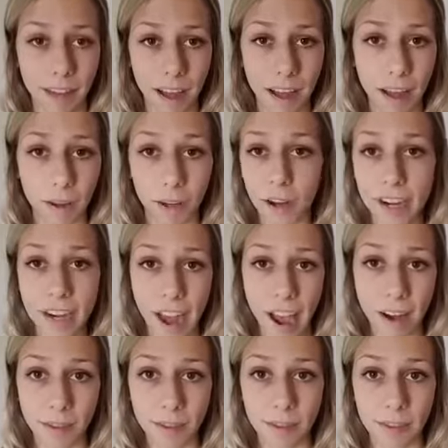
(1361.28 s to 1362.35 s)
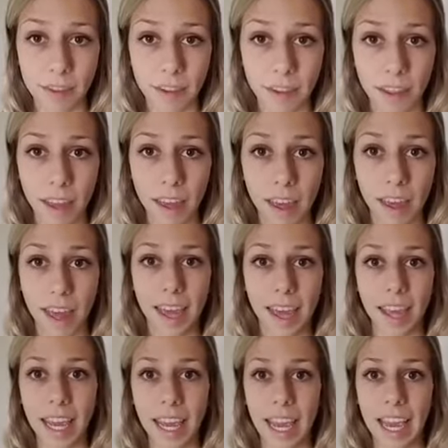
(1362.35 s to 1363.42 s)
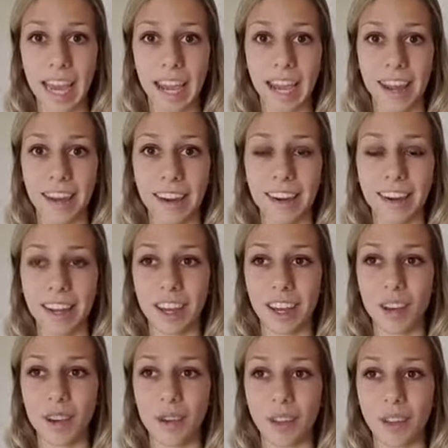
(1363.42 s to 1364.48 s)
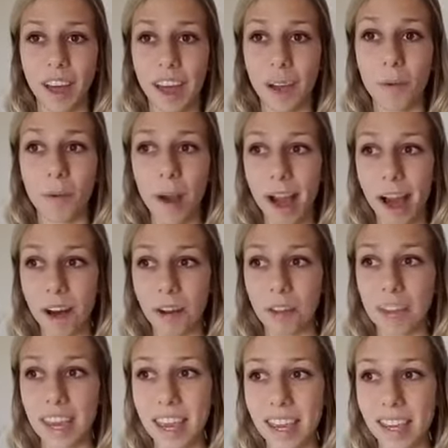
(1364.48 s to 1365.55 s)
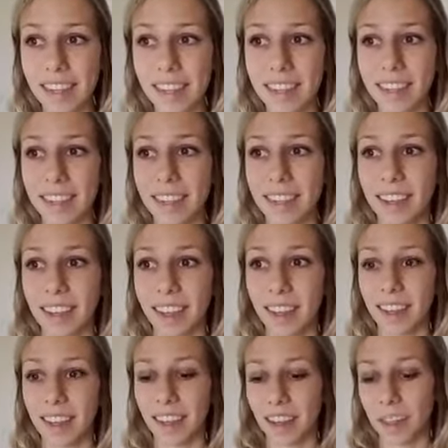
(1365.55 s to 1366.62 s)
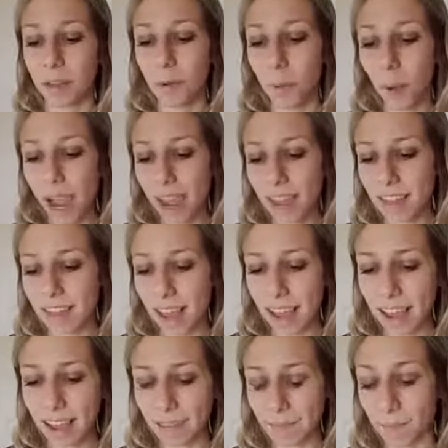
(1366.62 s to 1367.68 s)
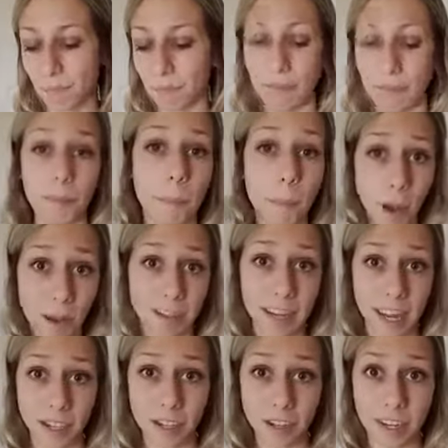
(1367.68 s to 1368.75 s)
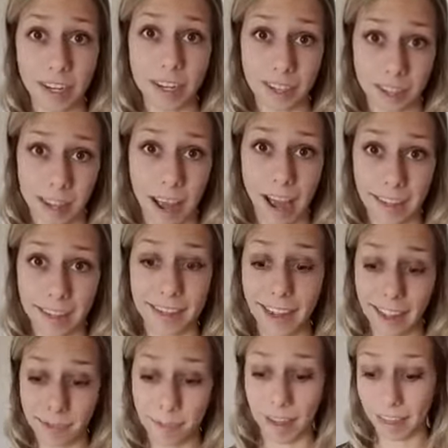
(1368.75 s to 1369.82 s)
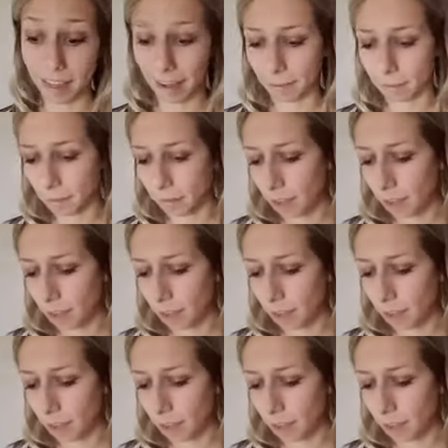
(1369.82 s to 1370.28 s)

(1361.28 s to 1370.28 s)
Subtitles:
a greenhouse and you're like, wow, the way that they, bonsai trees, guys, that's my thing.